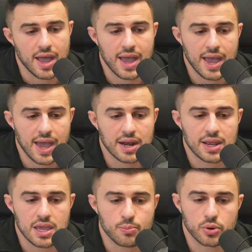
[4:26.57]

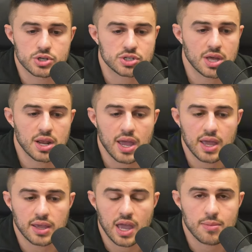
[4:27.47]
And he pushed it
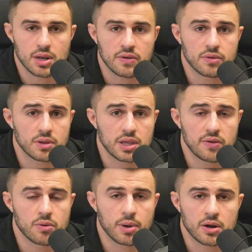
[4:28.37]
and came in even
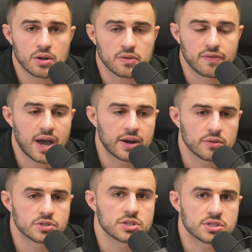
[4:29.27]
even better at the
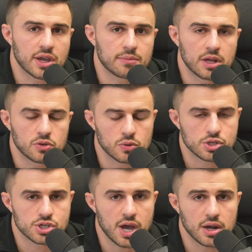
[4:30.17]
finals to slam that door
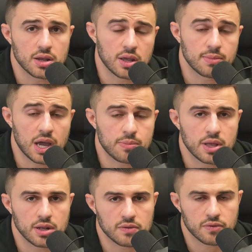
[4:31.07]
shut, in my
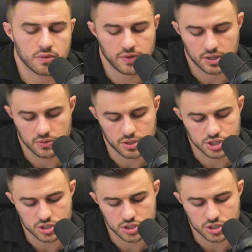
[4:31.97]
opinion, for the victory.